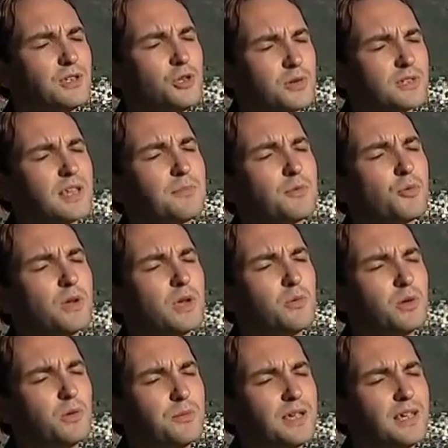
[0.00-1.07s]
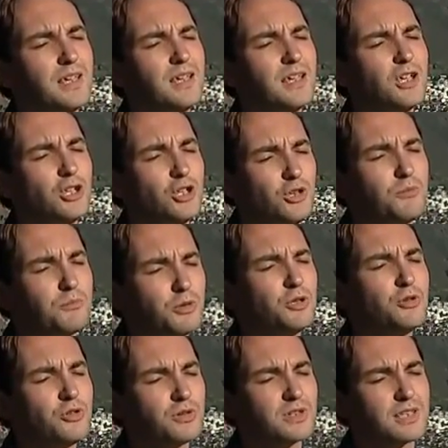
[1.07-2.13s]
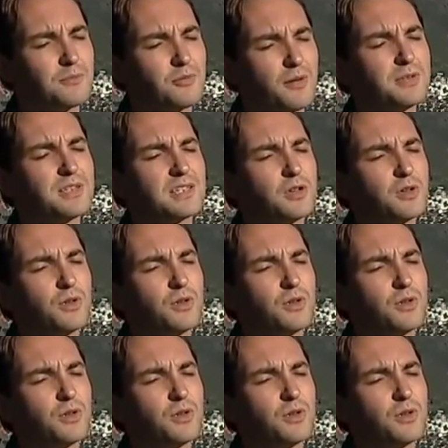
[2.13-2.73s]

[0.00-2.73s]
once we're outside the European Union, that will